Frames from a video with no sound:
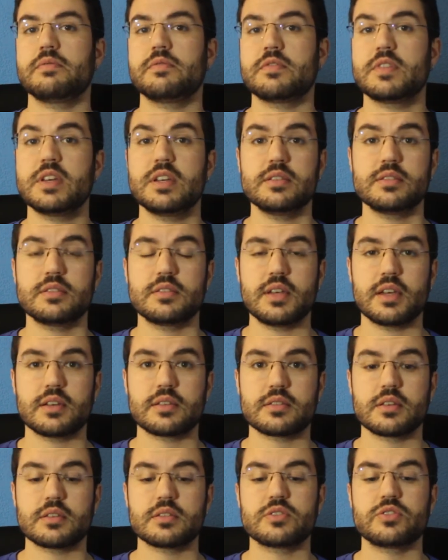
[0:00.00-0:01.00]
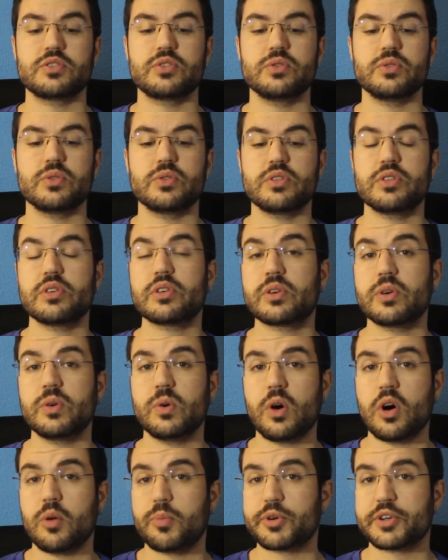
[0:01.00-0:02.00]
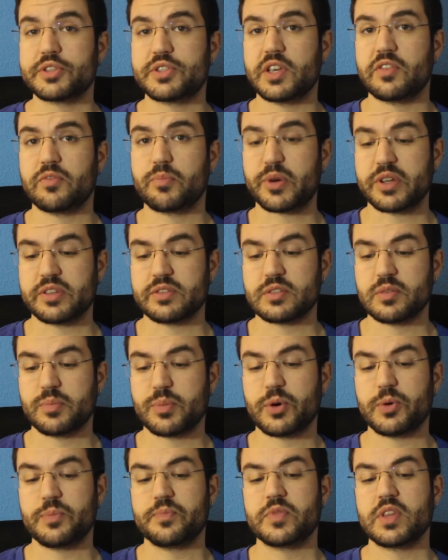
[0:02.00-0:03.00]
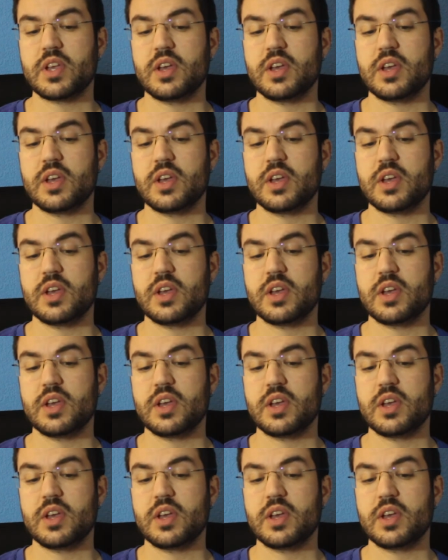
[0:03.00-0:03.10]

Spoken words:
This takes us to the cooperative principle.